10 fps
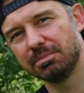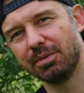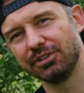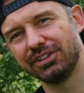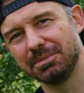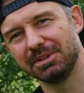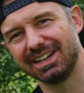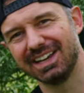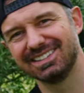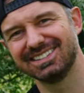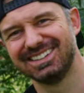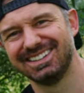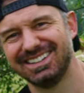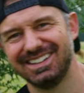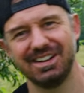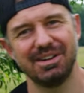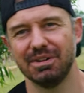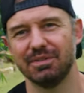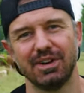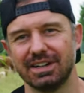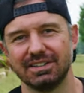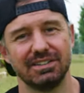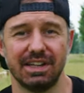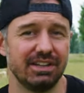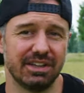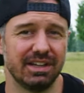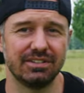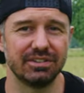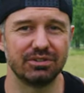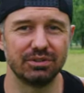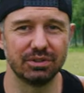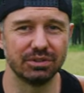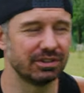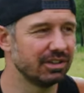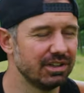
a bold statement, I guess. Well, fuck it. It's, it's the truth.